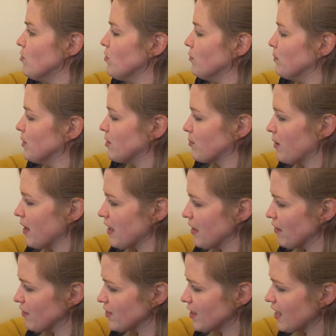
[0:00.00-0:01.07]
enormous
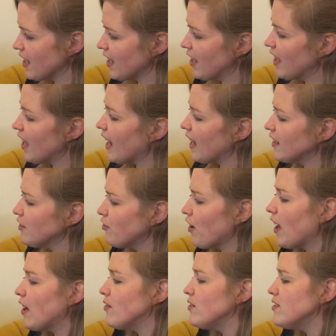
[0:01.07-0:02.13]
waves, and of
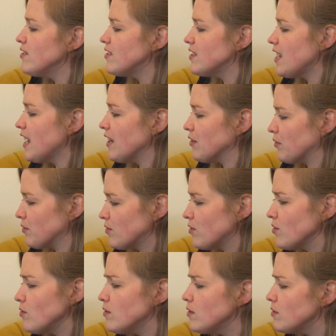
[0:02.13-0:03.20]
how the snail,
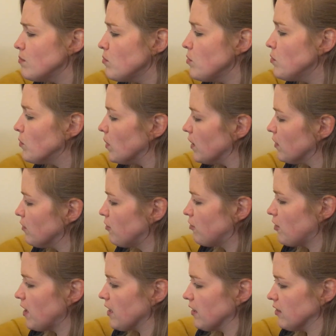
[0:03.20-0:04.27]
so small and
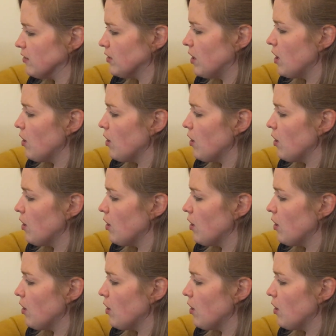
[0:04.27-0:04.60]
frail,